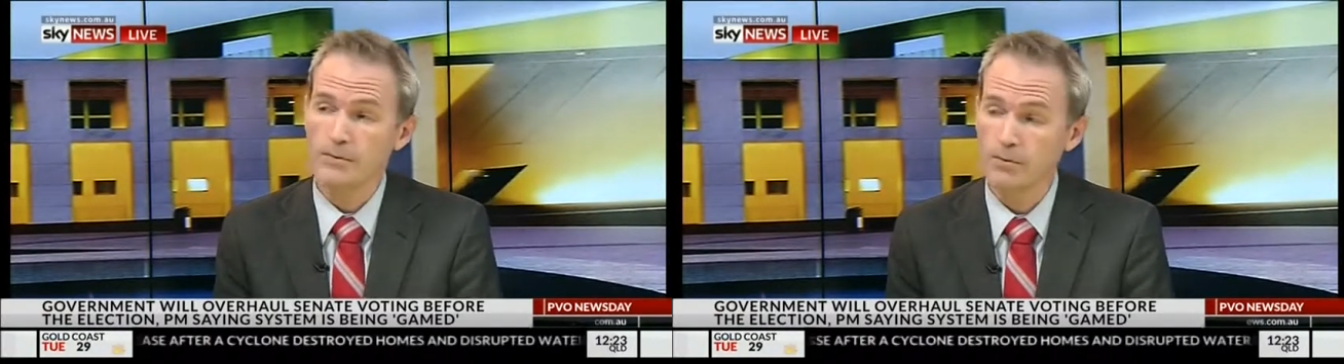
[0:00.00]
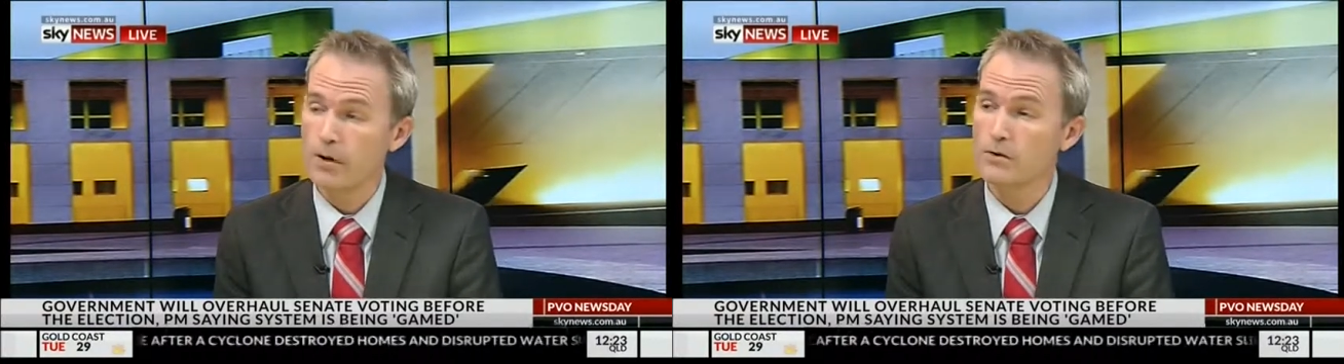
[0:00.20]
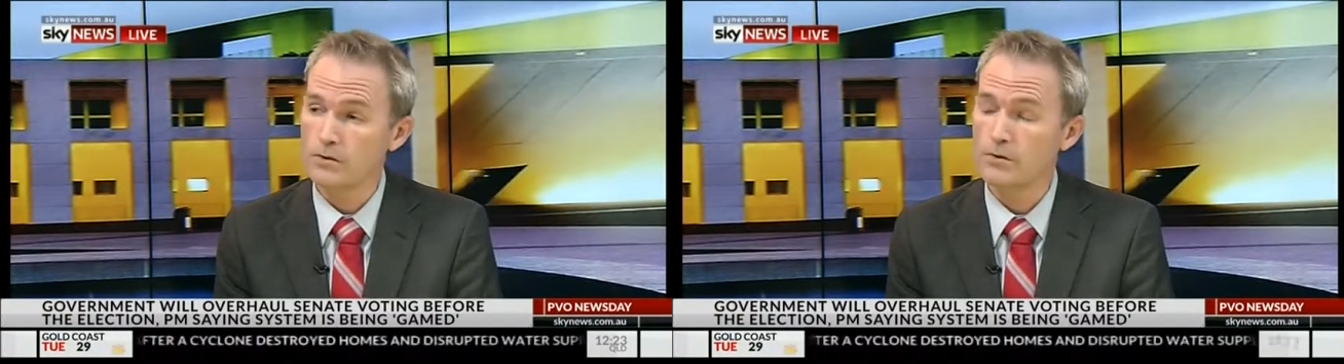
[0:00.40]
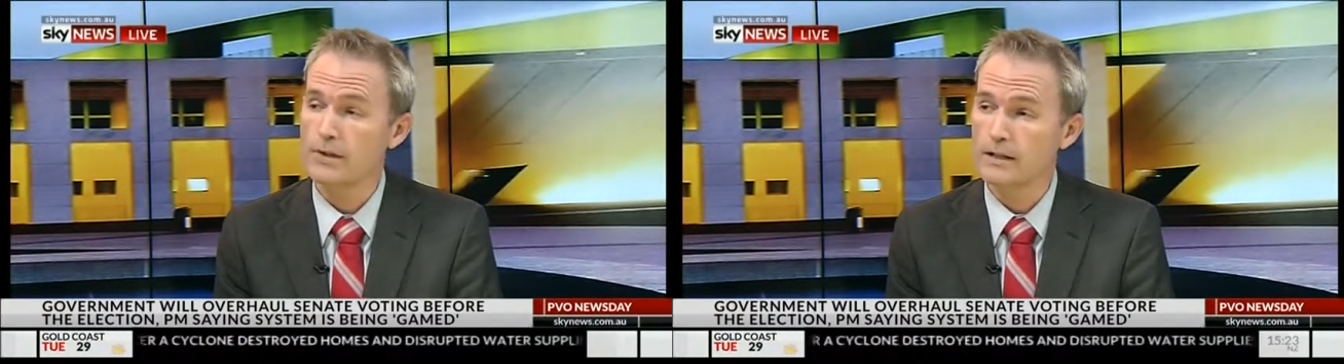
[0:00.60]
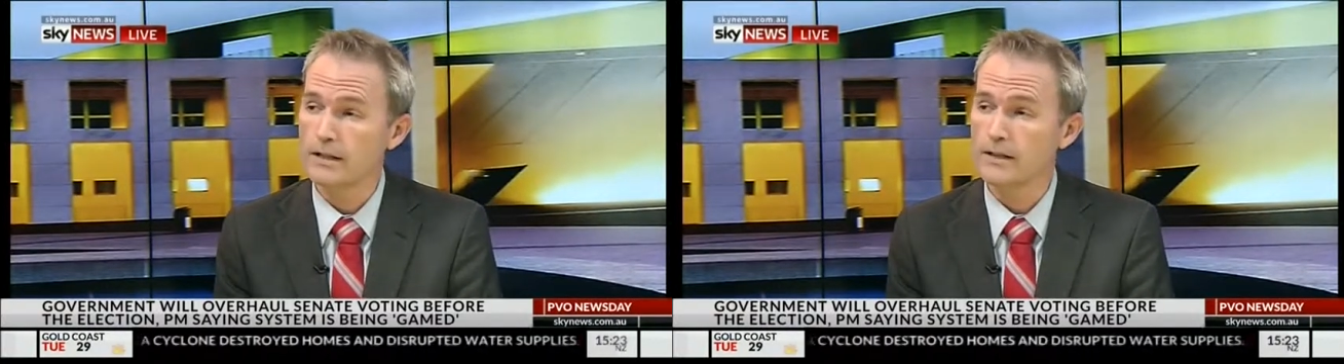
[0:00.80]
proposal
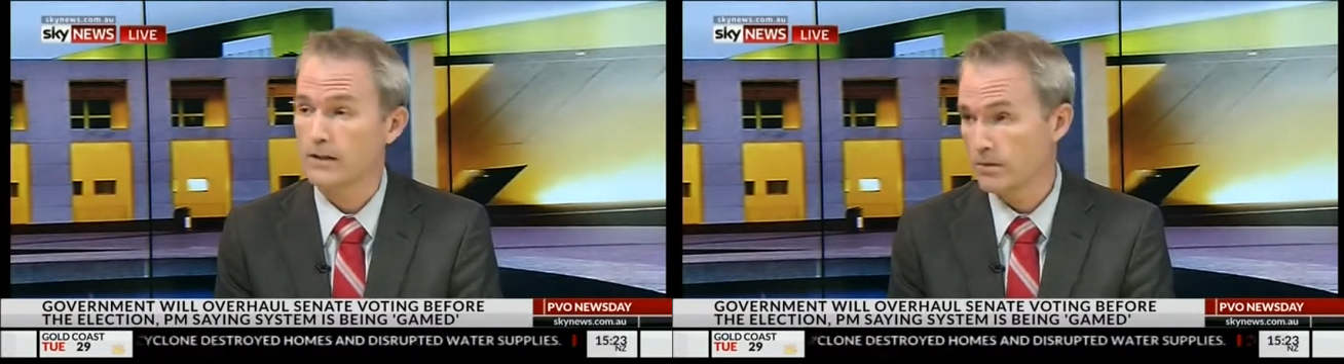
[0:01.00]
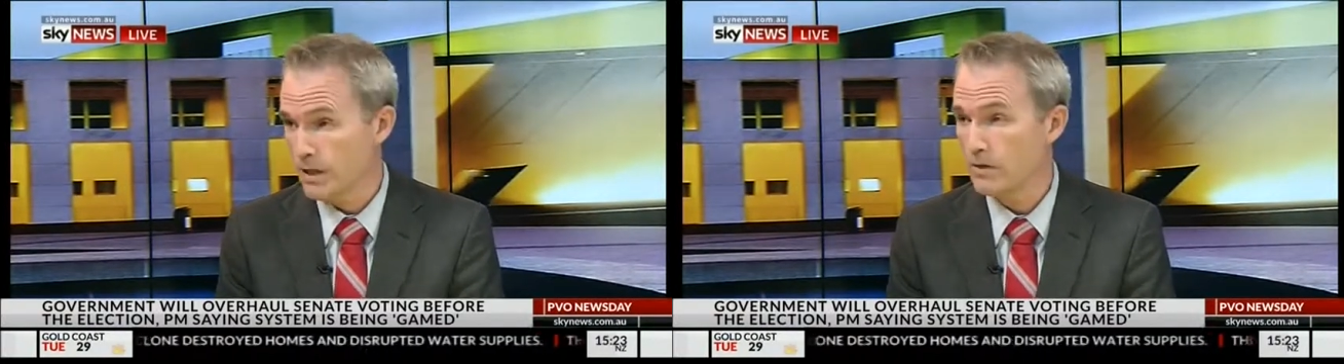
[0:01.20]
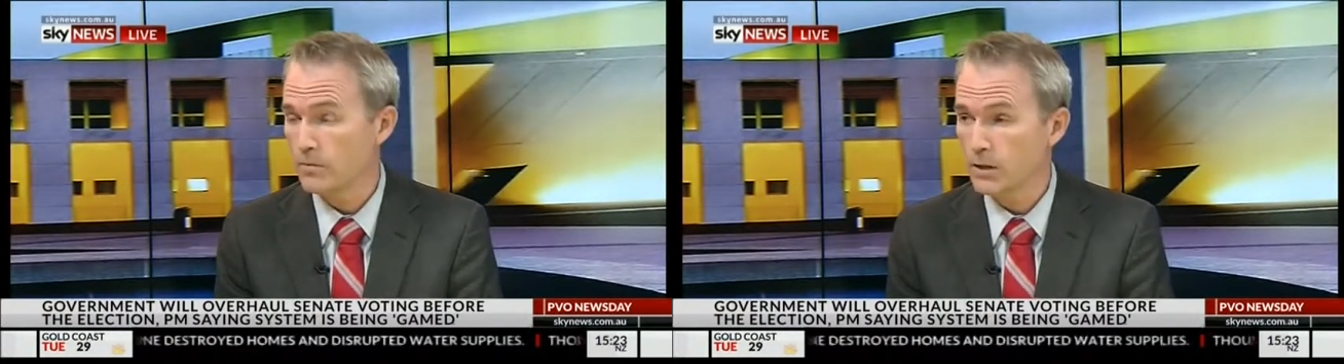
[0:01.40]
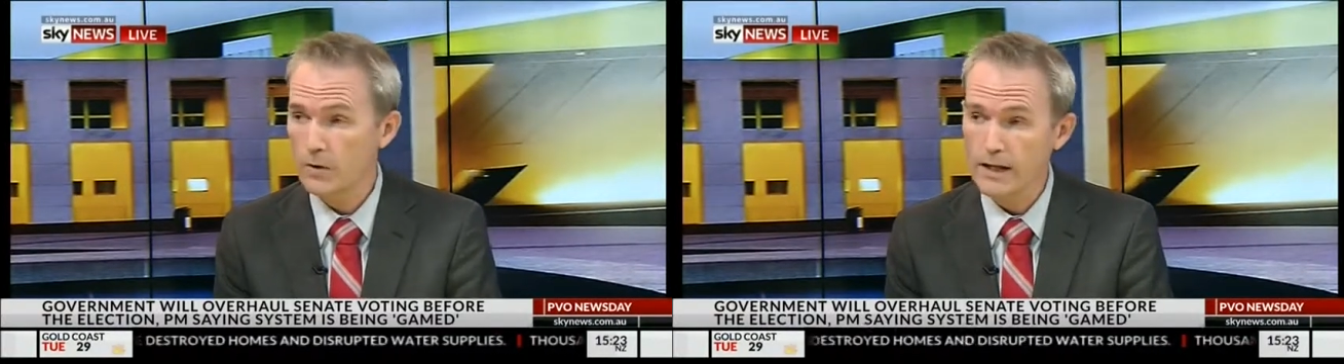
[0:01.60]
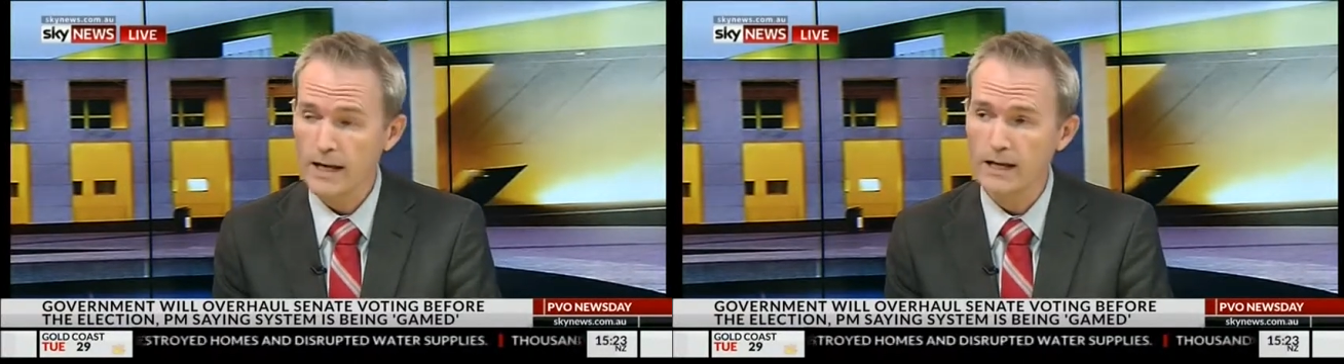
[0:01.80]
that the committee will be
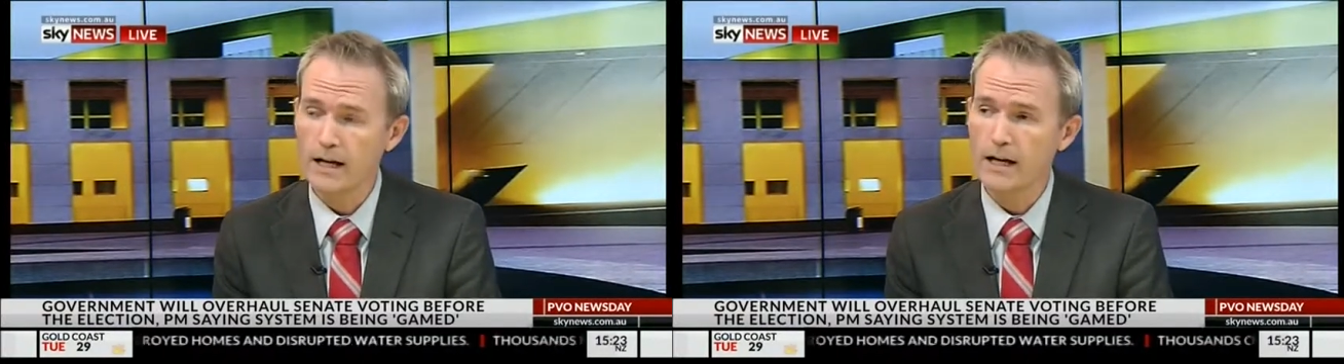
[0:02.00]
looking at.